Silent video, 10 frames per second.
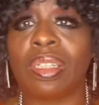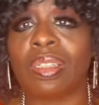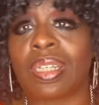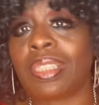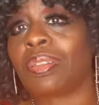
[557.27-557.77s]

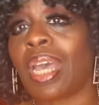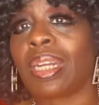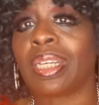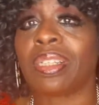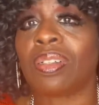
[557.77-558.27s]
That's what I'd
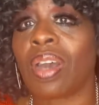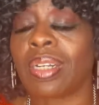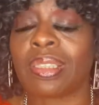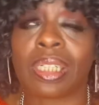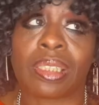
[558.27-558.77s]
like to know, how
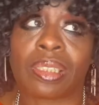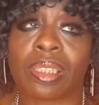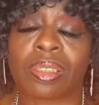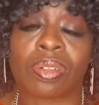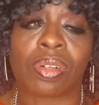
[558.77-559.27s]
the ticket
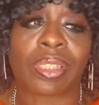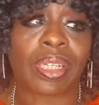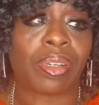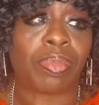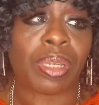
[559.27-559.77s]
sales are going, because they're
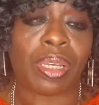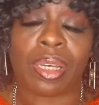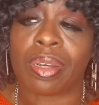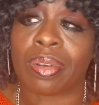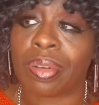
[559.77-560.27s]
going to be
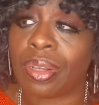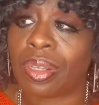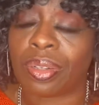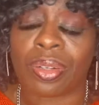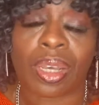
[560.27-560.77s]
here.
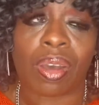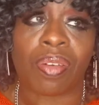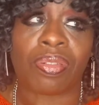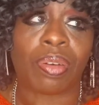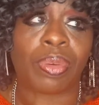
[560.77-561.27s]
They all
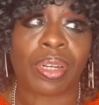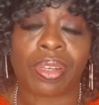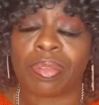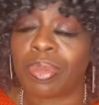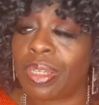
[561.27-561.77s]
from here. They're
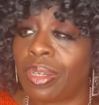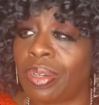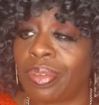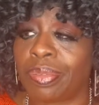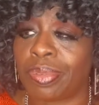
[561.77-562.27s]
going to be
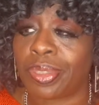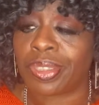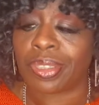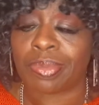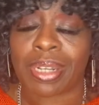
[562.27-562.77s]
here
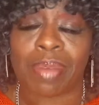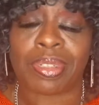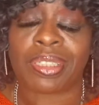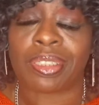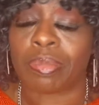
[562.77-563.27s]
sometime in
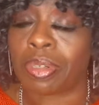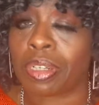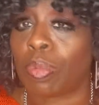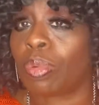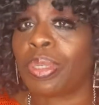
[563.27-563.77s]
December in a
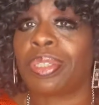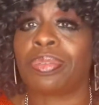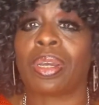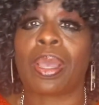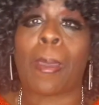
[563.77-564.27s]
couple of weeks,
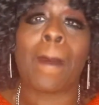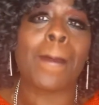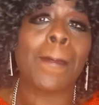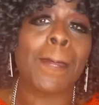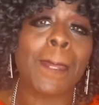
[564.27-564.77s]
right?
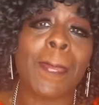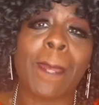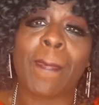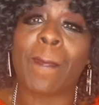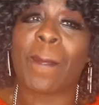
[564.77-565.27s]

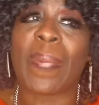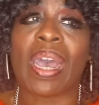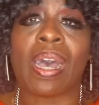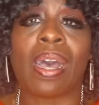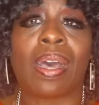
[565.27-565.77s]

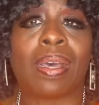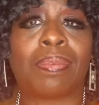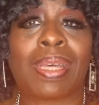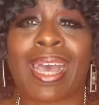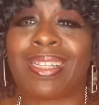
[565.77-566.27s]

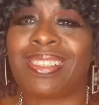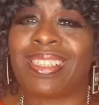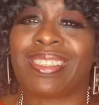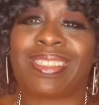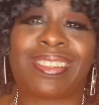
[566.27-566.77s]
I
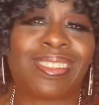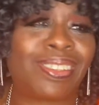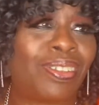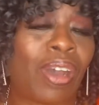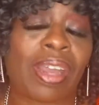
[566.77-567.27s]
just,
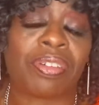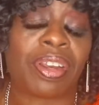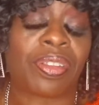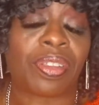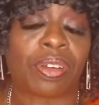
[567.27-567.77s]
I don't
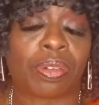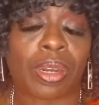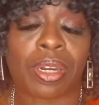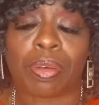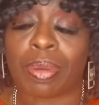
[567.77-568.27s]
hear anything on the
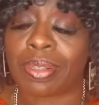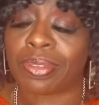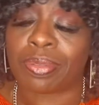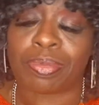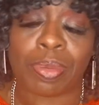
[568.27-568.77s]
radio about
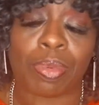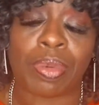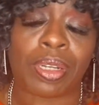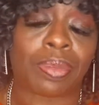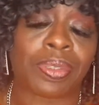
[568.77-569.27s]
people
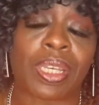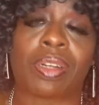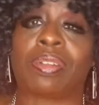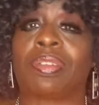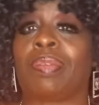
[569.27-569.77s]
being upset
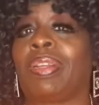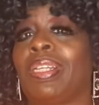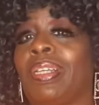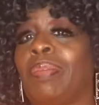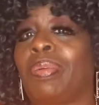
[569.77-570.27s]
or something
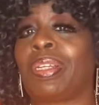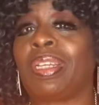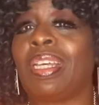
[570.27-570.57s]
like that, but